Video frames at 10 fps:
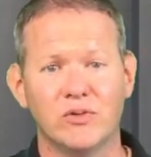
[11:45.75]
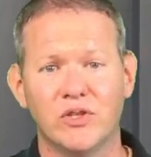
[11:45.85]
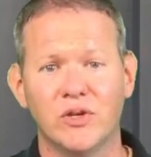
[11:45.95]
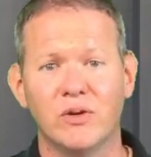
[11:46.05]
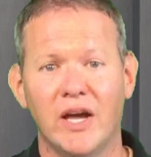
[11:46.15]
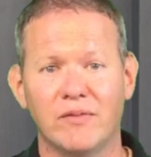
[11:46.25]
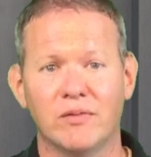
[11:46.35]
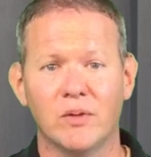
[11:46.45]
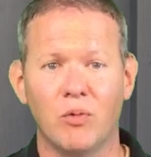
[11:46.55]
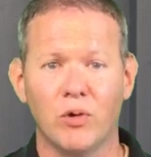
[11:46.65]
you still
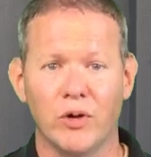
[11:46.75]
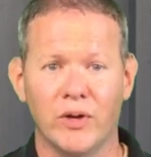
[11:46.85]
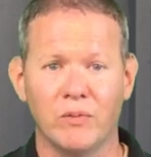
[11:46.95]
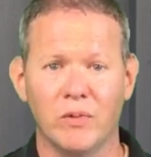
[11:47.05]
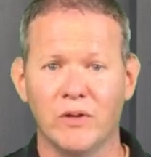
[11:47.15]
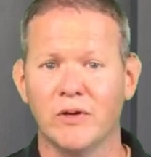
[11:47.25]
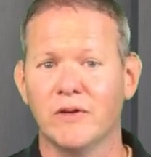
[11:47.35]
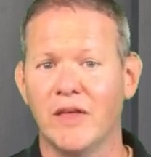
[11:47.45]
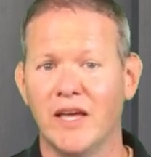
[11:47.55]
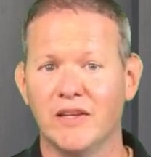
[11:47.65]
have to report it,
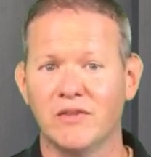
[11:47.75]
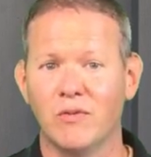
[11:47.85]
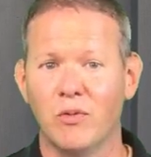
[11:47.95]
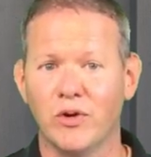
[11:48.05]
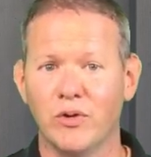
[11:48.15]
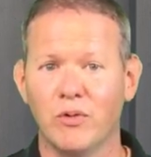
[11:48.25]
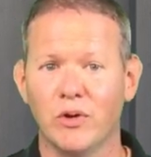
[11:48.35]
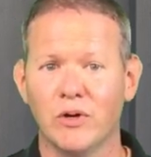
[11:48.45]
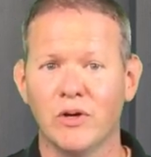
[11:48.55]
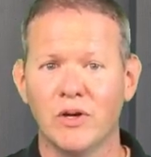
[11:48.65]
whether that is for
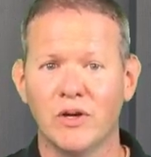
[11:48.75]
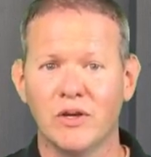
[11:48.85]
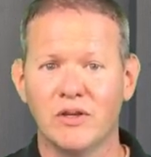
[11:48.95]
your